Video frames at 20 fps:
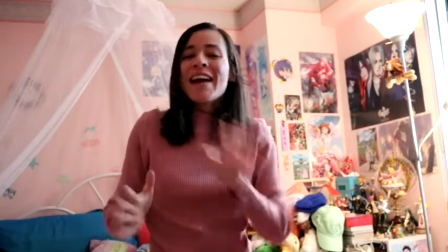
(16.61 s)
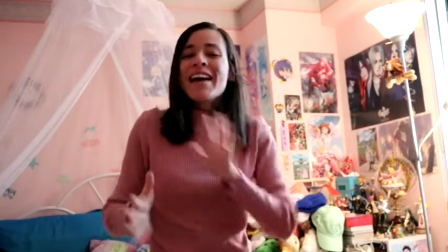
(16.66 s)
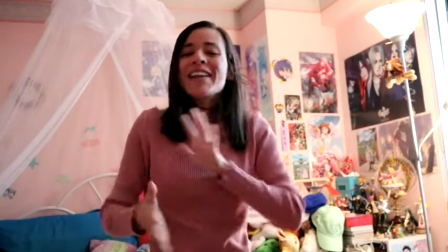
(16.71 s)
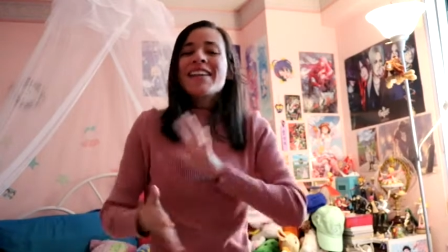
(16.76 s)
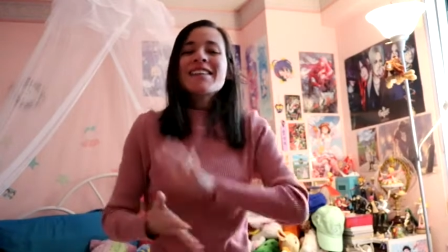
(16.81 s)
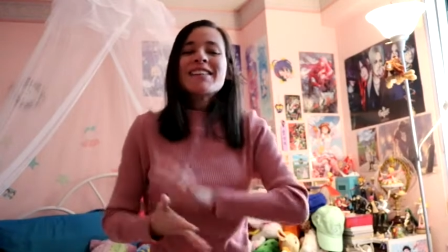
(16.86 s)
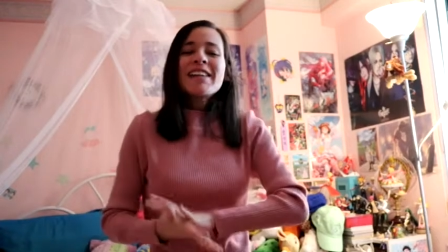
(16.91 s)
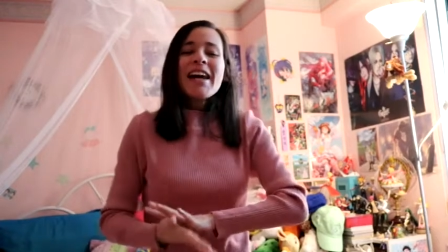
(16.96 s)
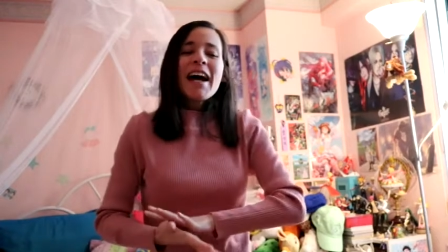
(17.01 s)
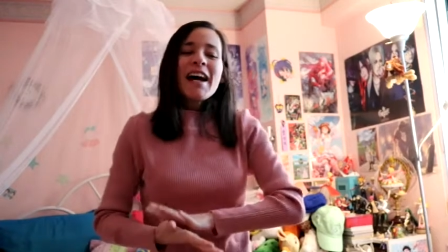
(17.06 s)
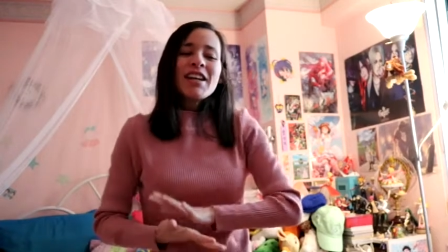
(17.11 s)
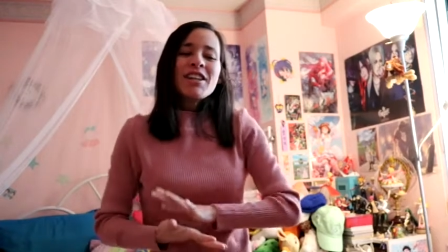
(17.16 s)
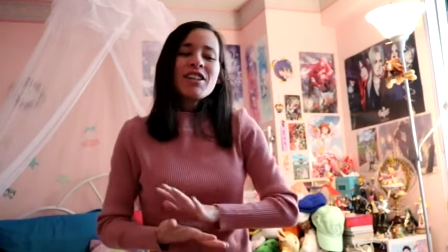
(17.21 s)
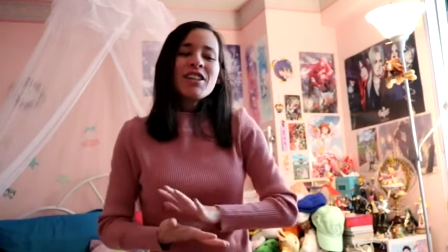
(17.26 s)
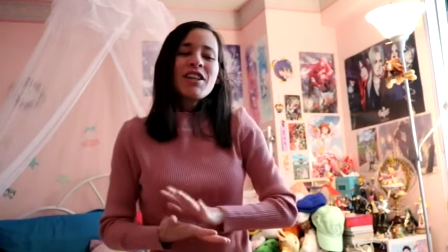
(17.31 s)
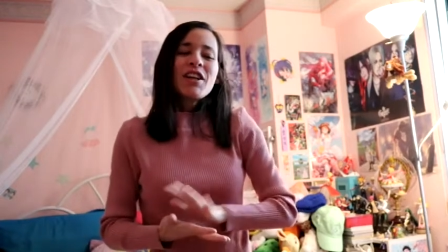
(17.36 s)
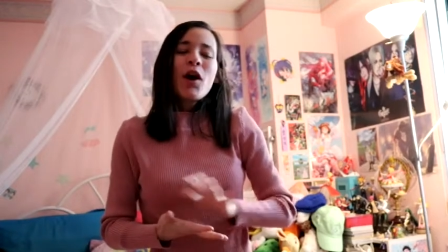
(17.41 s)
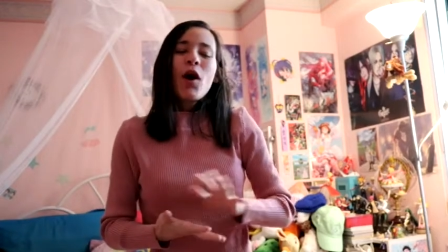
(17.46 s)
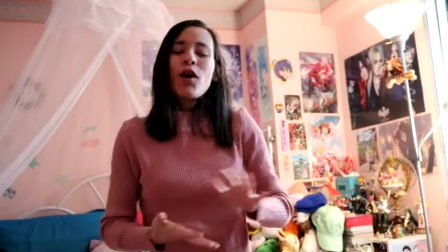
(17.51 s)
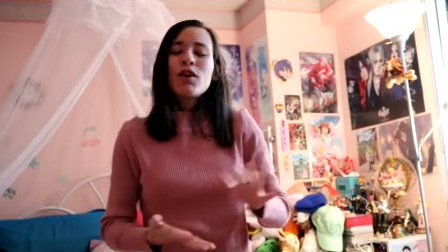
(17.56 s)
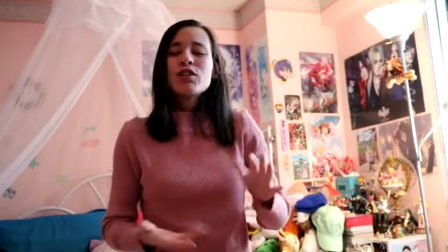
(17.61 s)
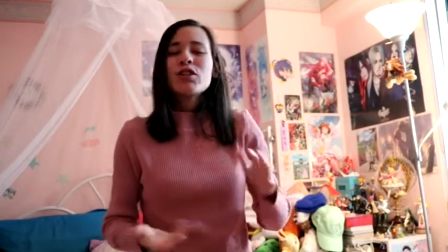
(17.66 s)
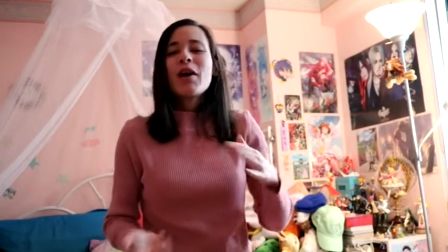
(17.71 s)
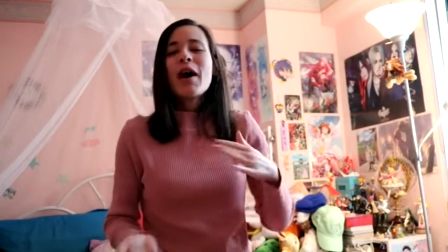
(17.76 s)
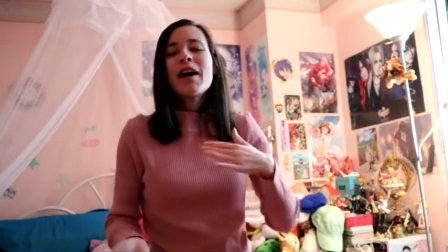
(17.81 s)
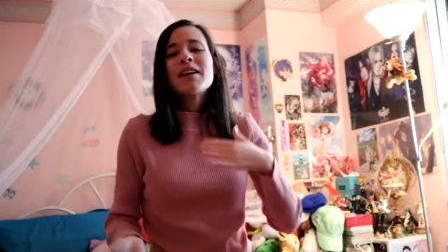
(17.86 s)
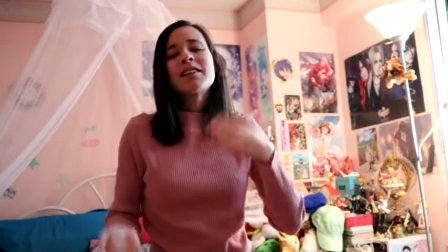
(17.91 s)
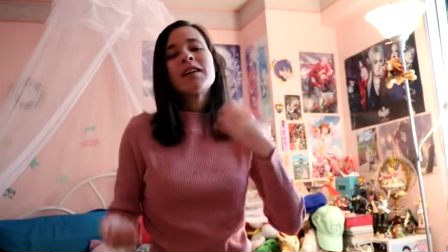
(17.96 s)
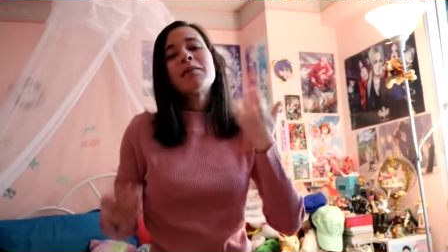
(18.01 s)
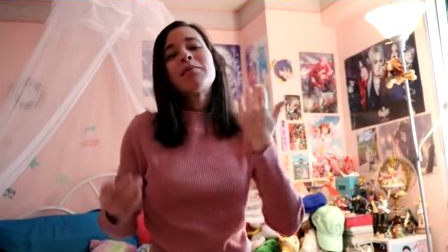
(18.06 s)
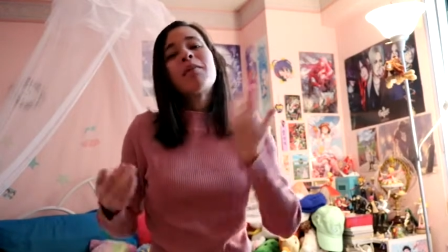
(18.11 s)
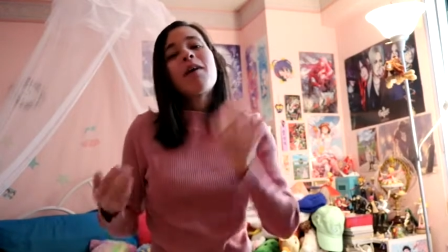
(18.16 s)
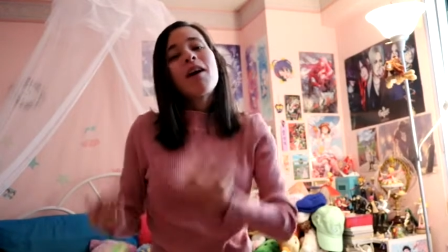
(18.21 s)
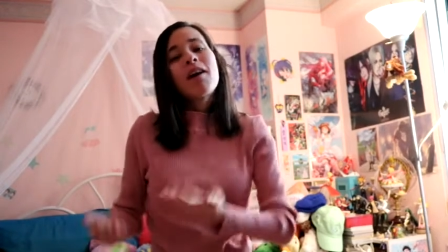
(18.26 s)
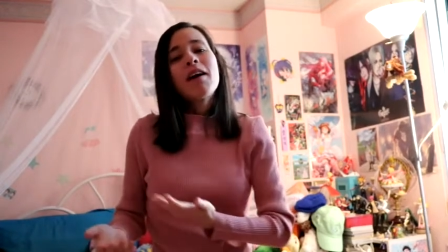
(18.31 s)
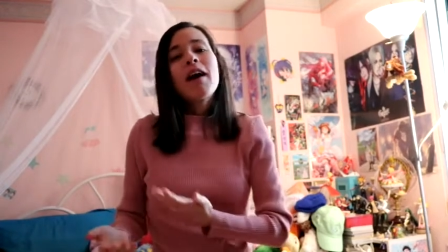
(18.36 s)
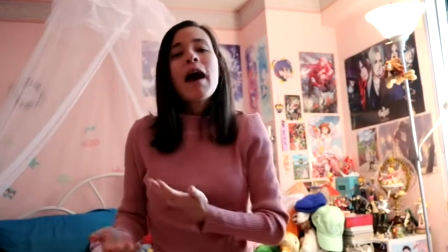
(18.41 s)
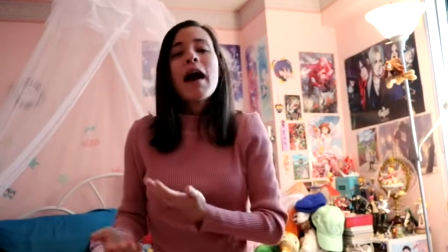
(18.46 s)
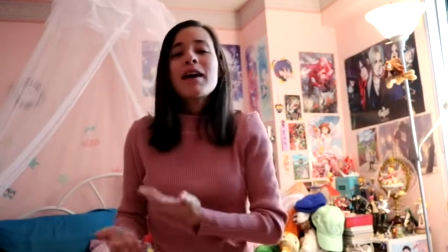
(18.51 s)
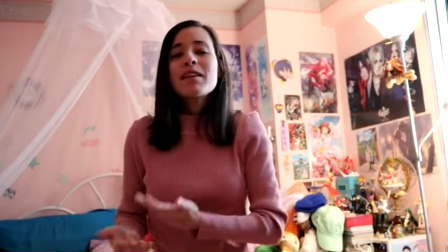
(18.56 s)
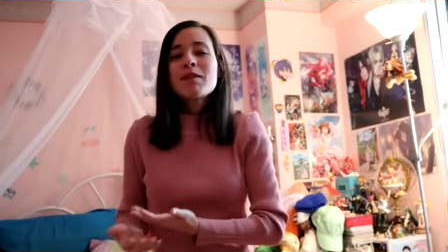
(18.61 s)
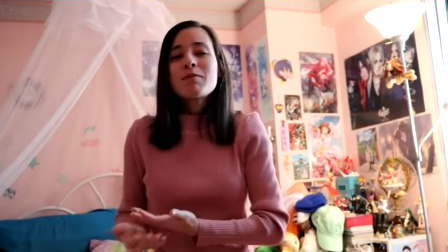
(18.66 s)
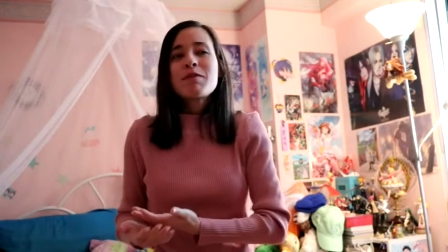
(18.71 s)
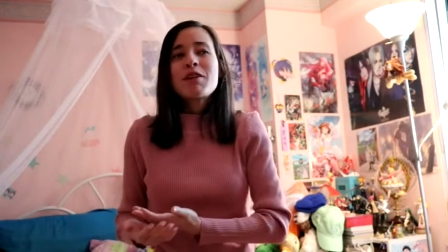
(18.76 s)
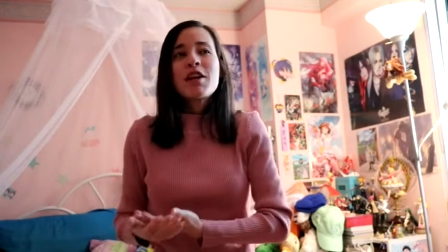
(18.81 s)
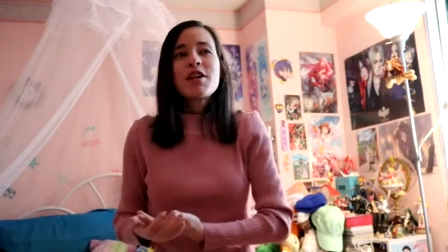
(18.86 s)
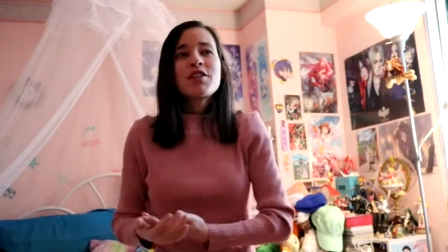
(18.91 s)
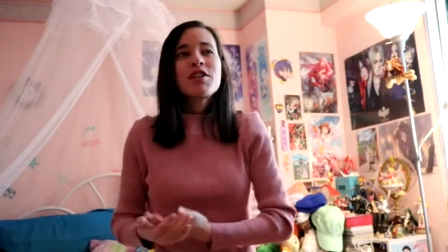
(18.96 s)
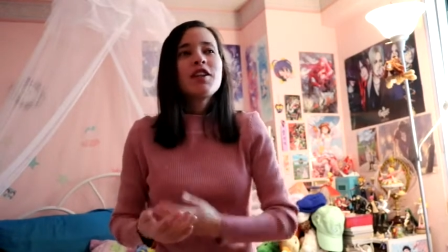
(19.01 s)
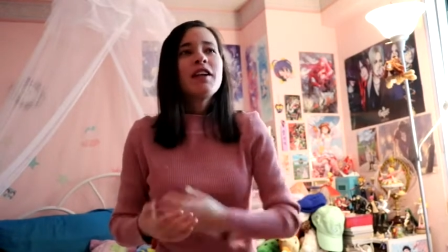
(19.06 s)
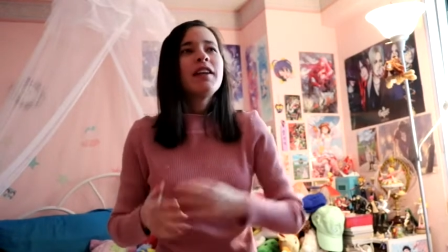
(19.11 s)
This actually also has a manga adaptation